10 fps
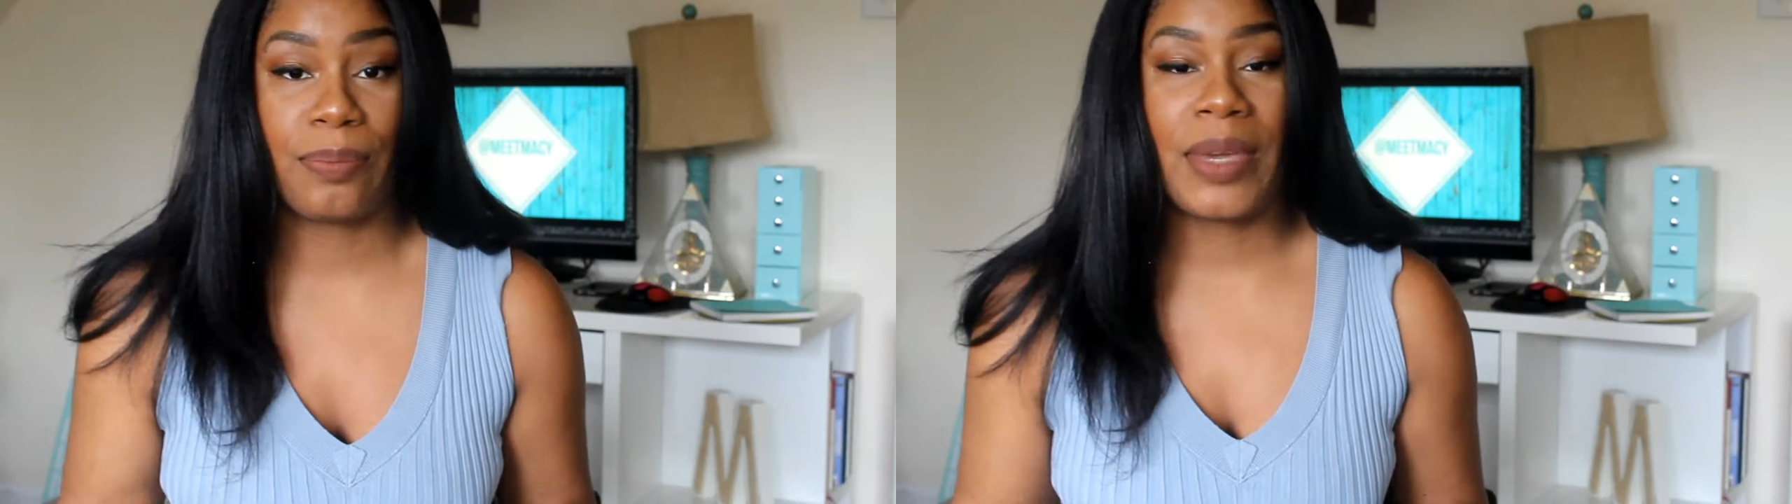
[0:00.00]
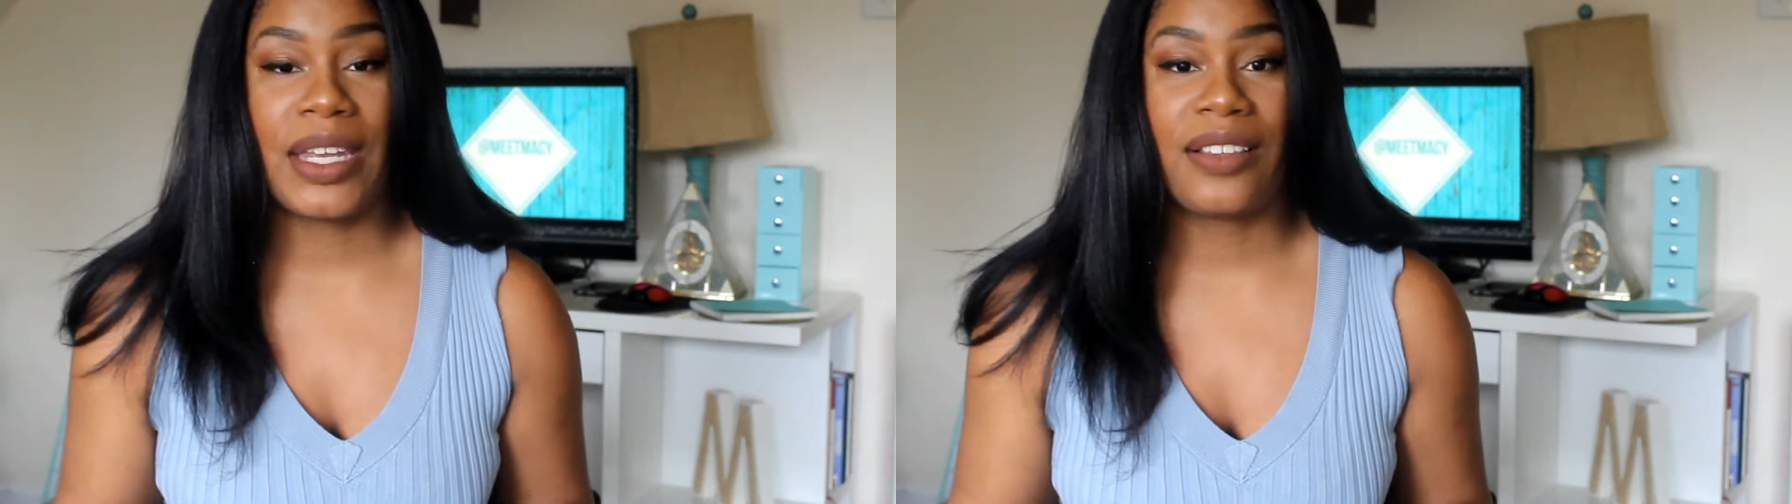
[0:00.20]

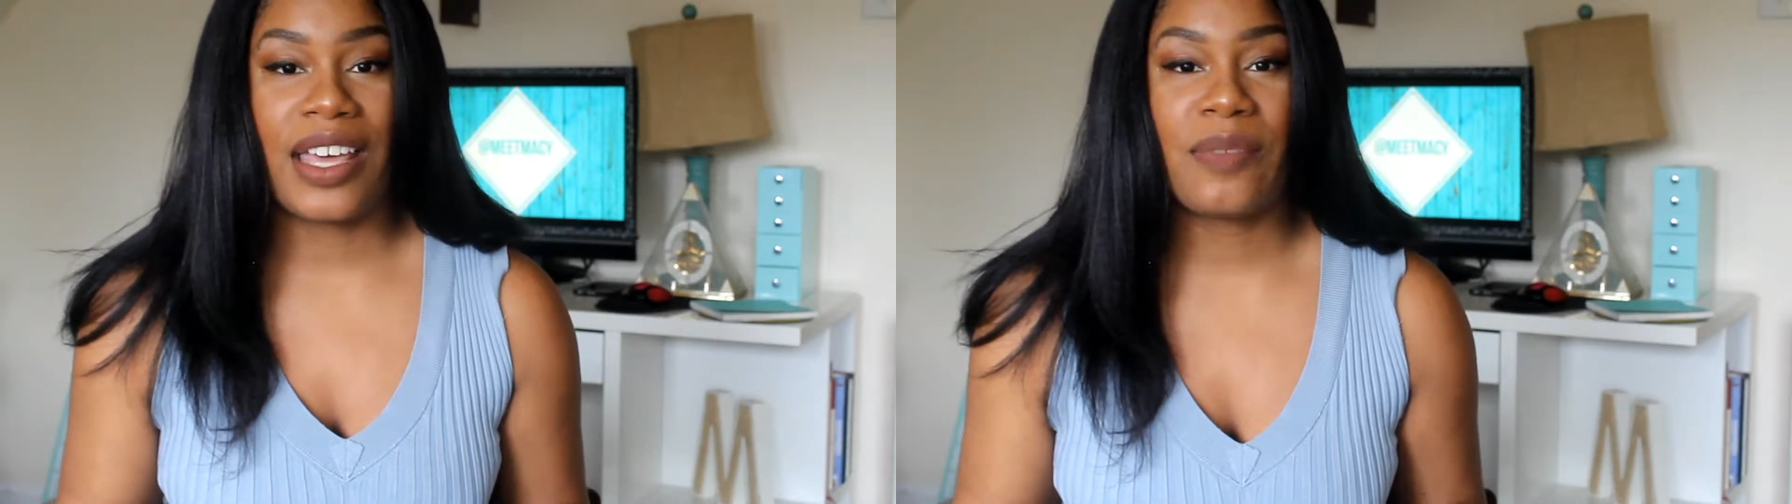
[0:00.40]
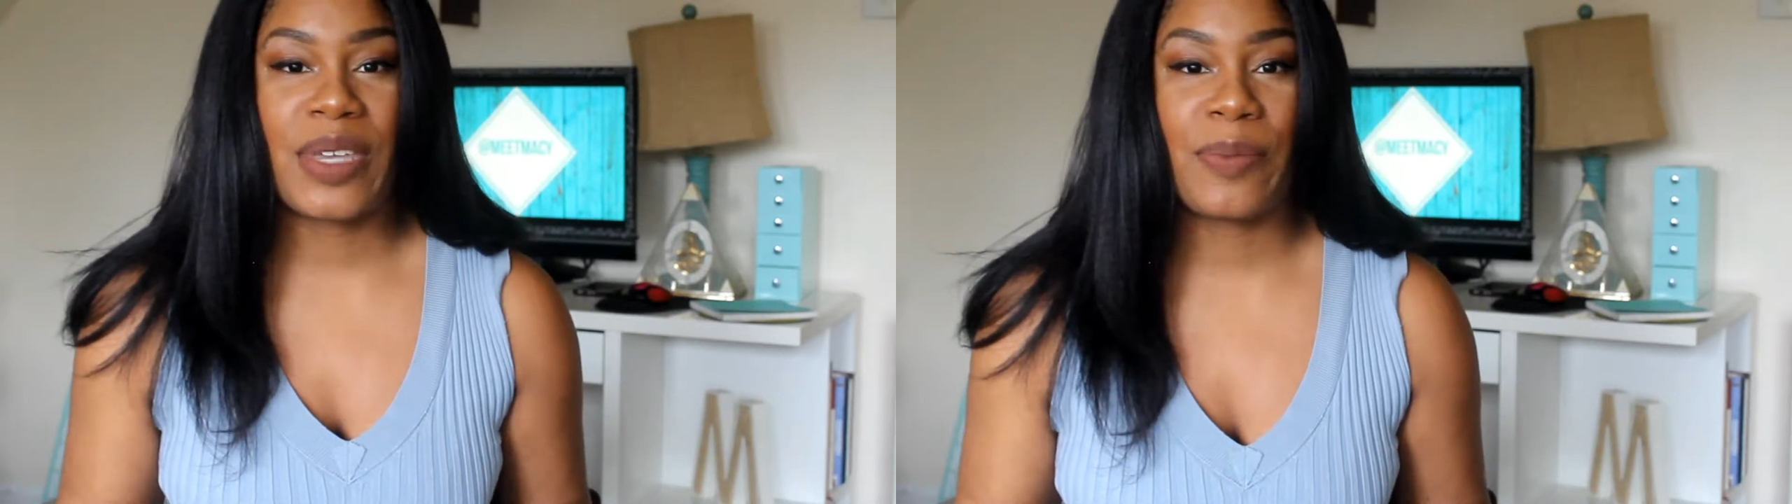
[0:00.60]
And a
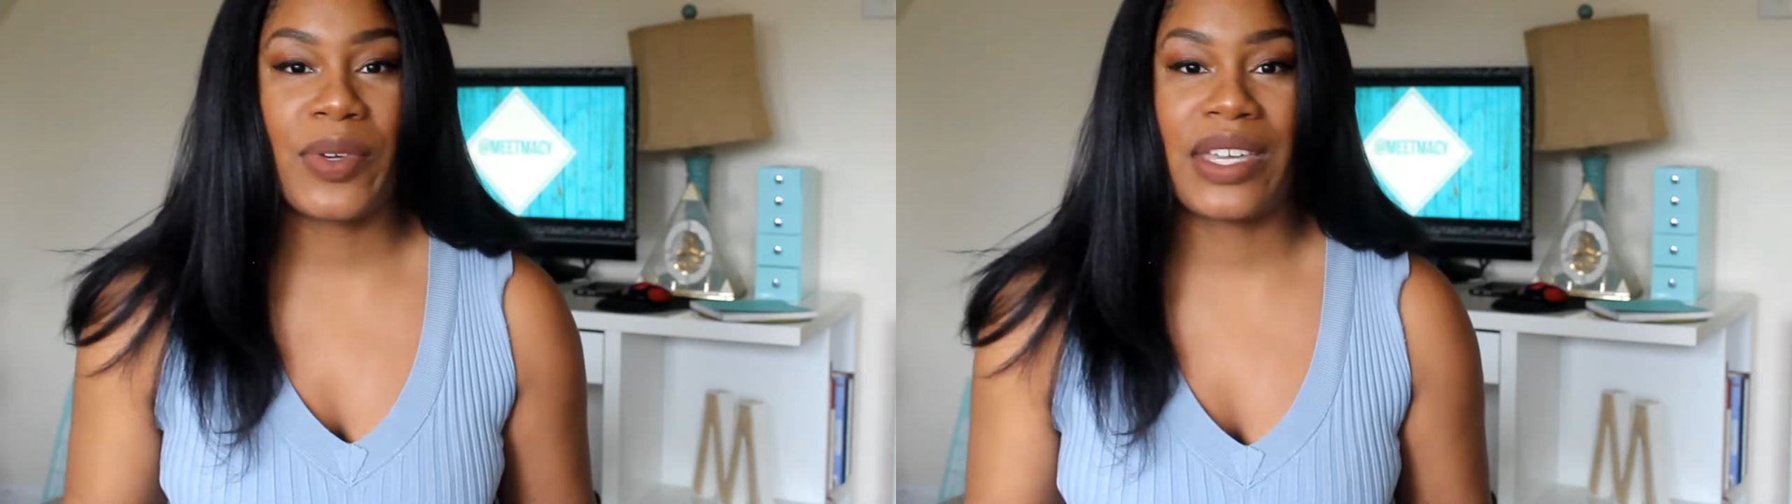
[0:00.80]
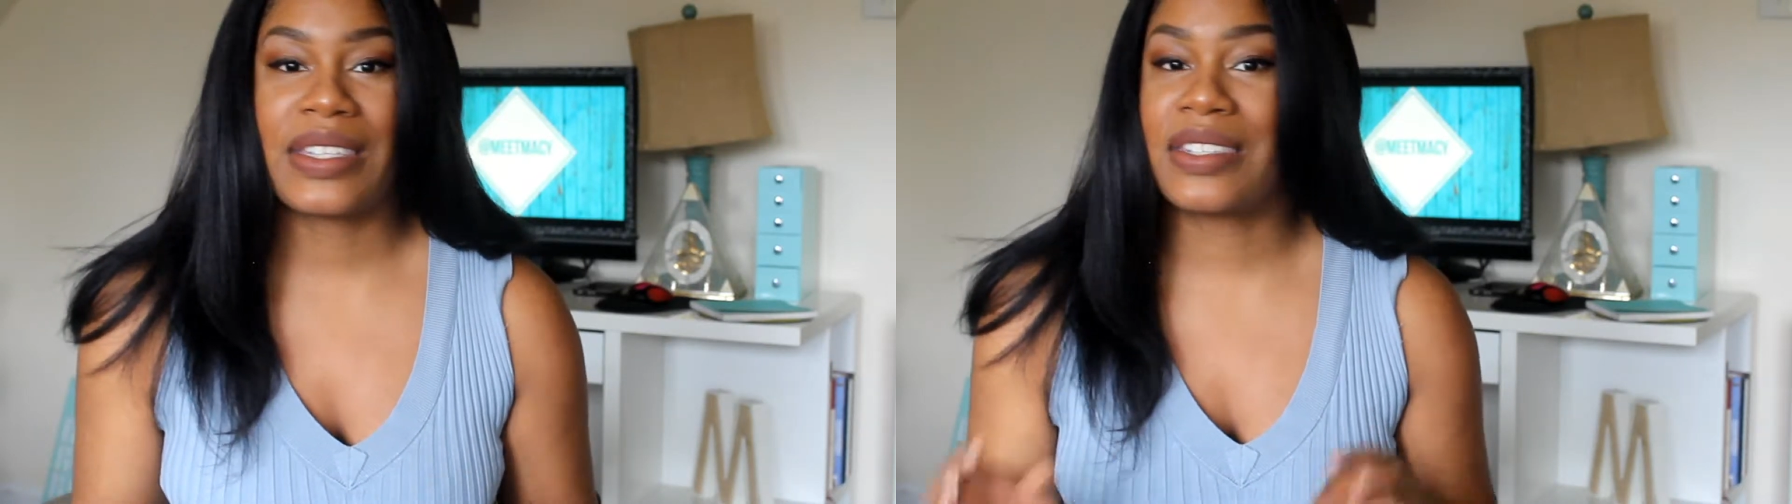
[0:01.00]
lot of people
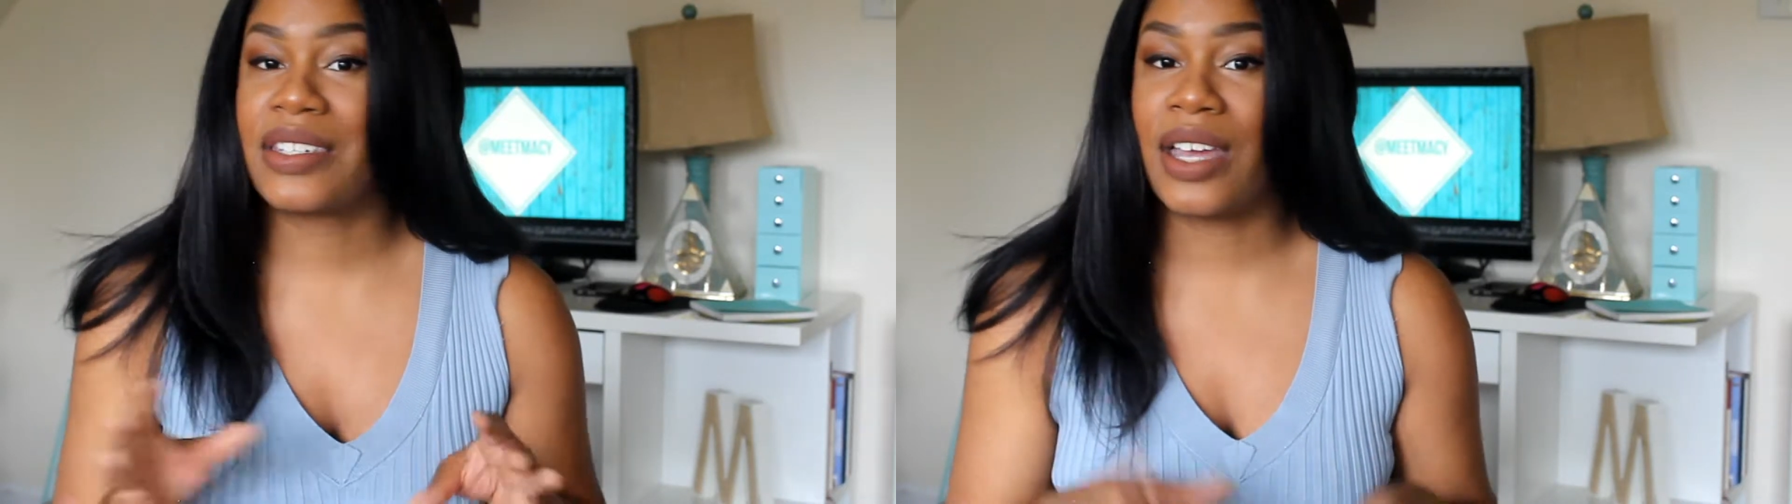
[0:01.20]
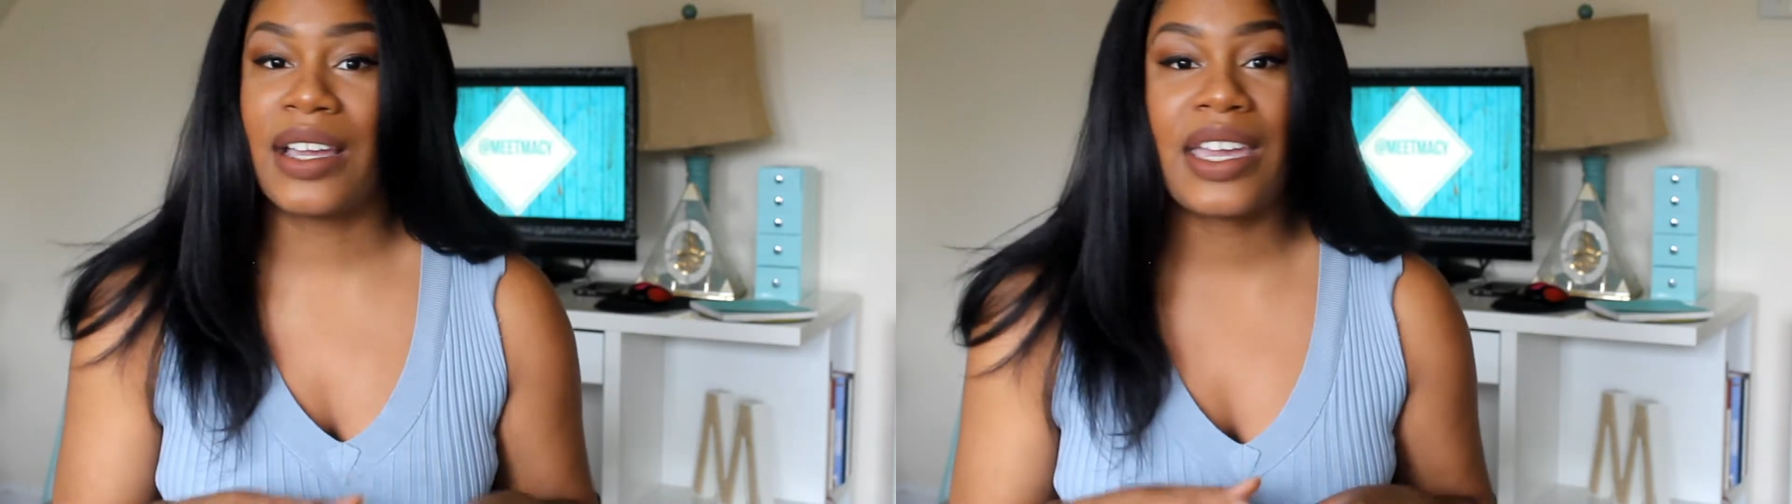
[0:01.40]
get
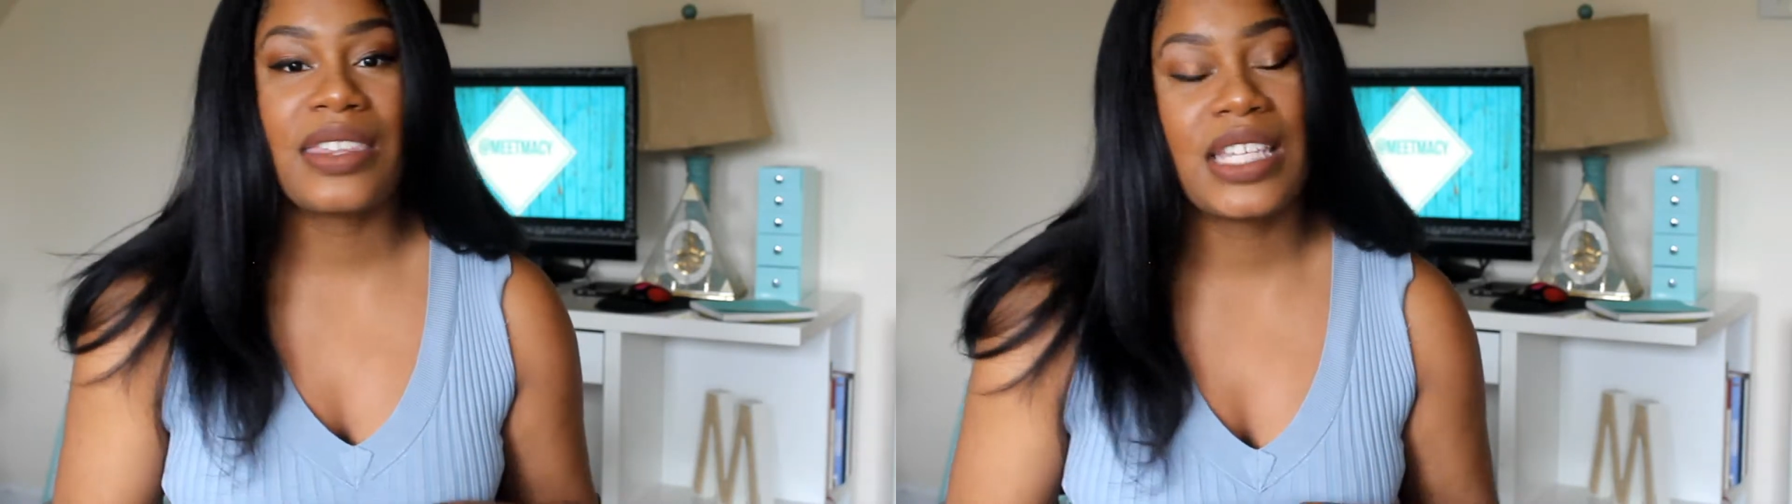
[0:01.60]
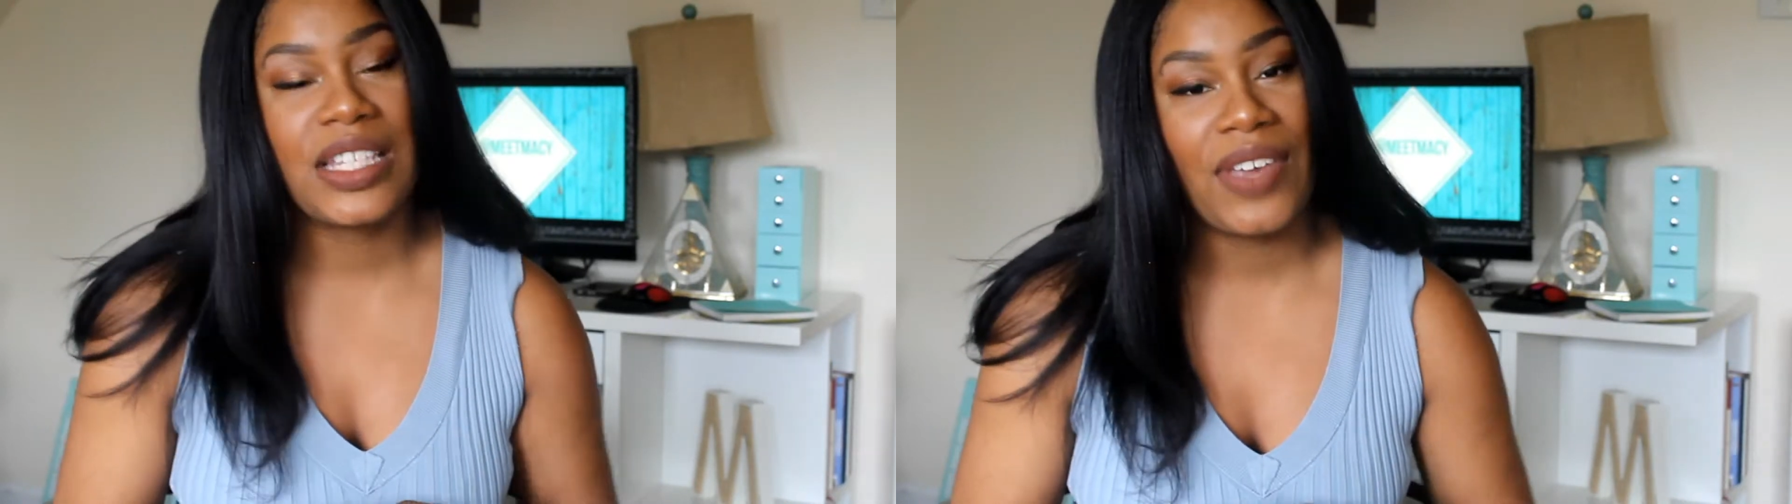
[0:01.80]
stuck in
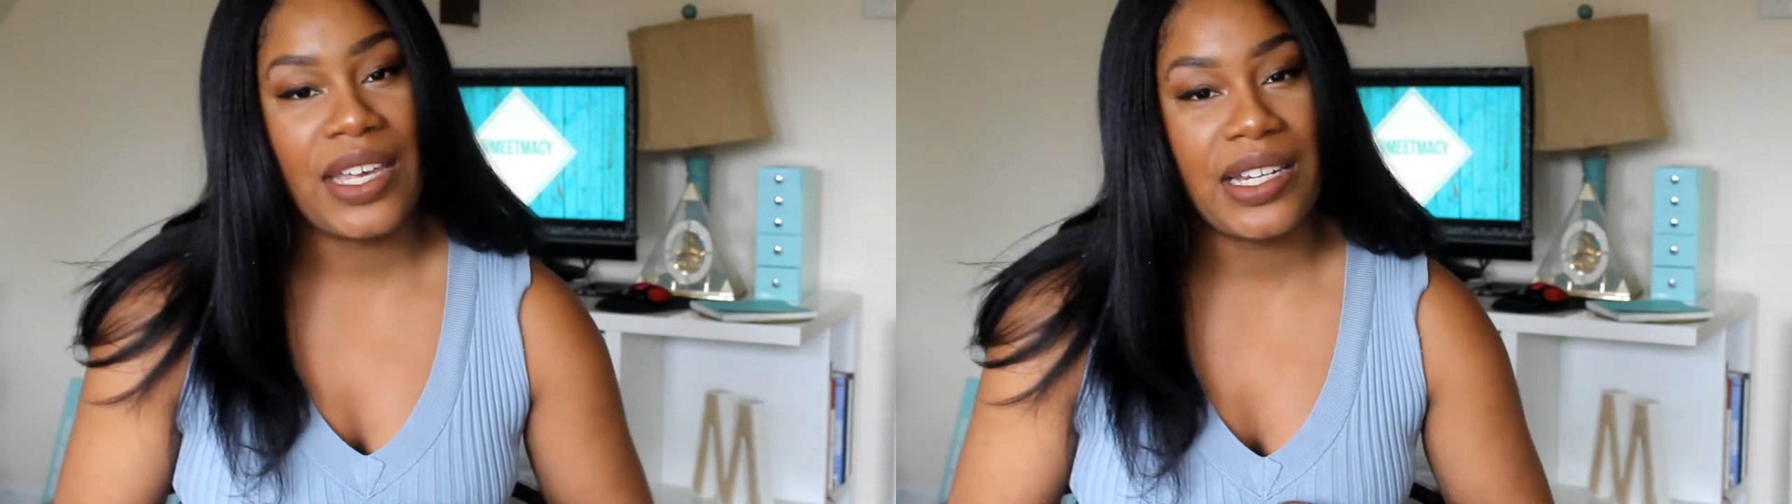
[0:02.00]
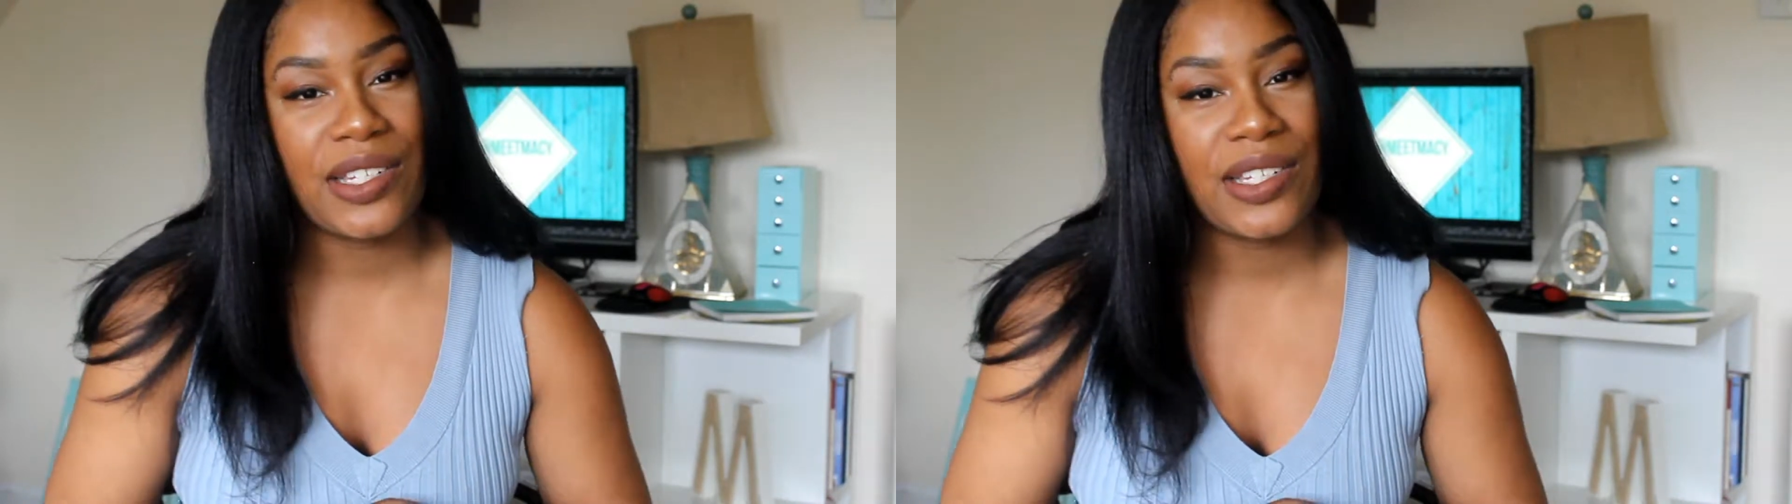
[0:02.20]
this phase.